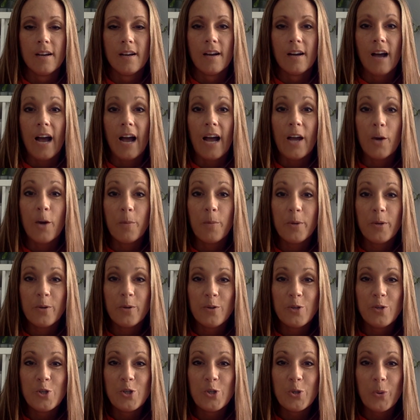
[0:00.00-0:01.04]
I hope you
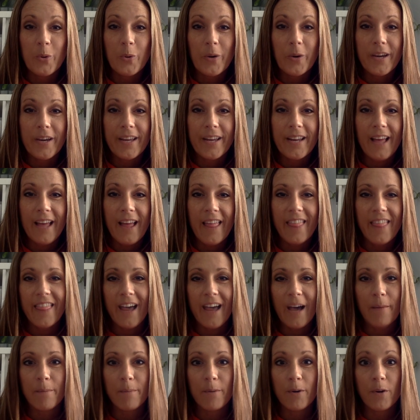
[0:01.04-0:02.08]
enjoyed
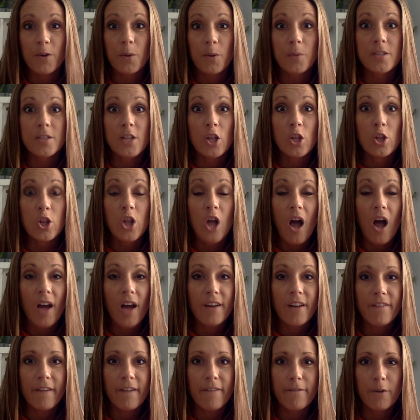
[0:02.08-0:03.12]
that book. There was a lot
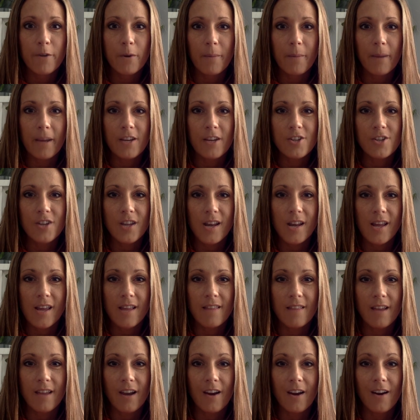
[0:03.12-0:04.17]
of information in
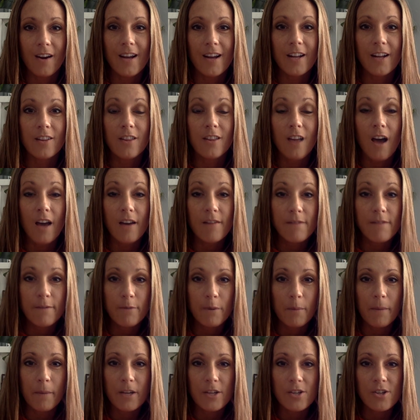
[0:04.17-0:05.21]
there and a lot of
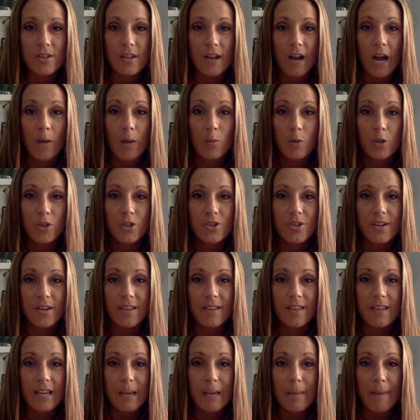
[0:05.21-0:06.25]
information that I want you to
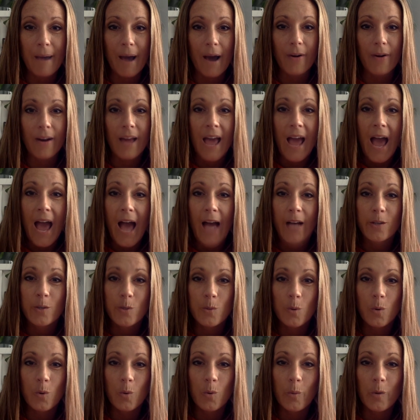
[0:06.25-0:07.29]
think about as
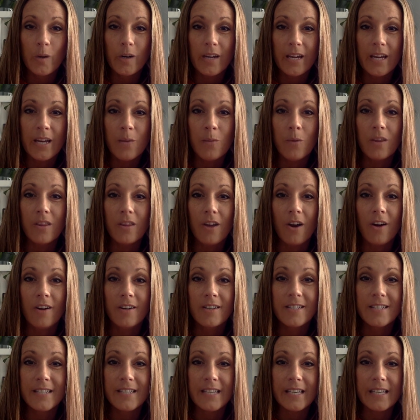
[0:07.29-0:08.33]
we're working with our
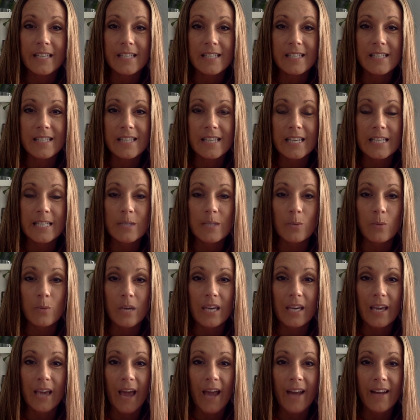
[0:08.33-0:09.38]
seeds this
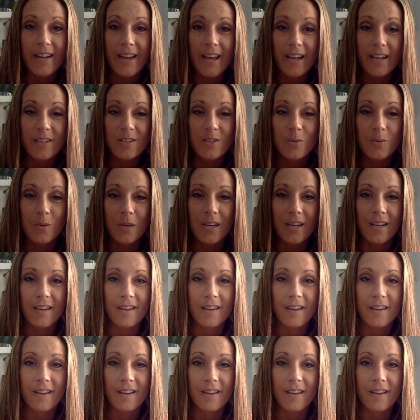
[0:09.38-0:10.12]
week and next week.